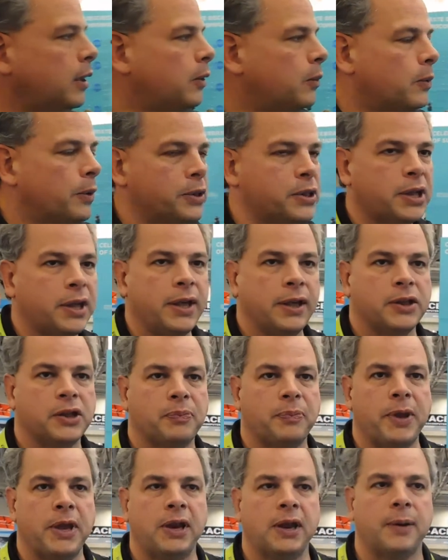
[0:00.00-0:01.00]
We're seeing
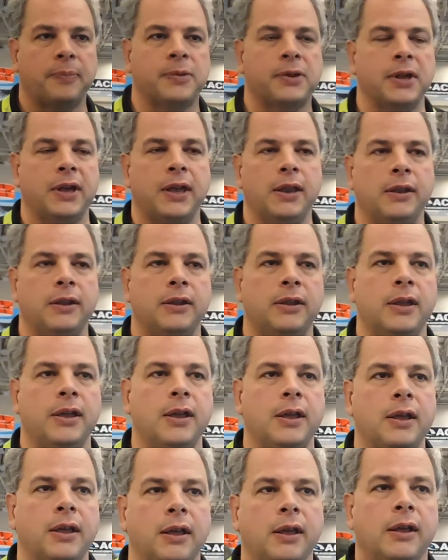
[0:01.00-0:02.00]
speed ups in the
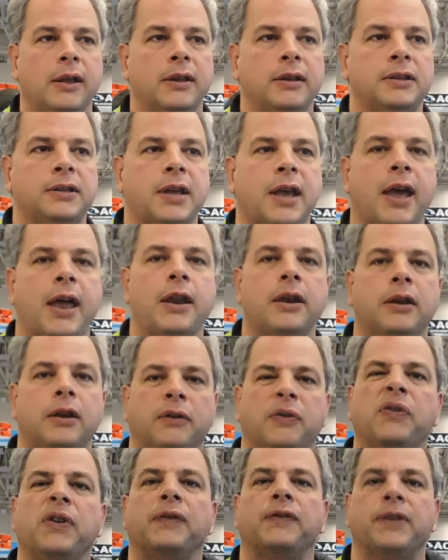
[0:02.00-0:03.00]
10 to
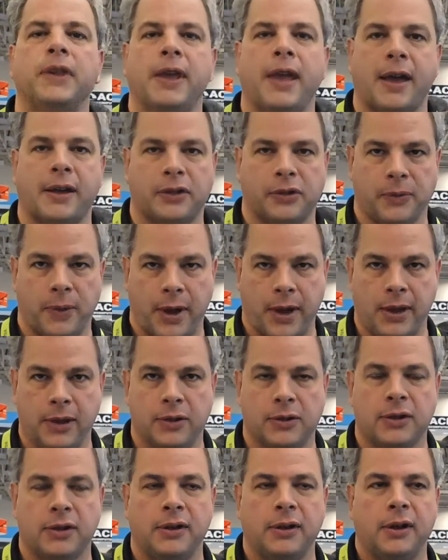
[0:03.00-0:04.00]
50x range.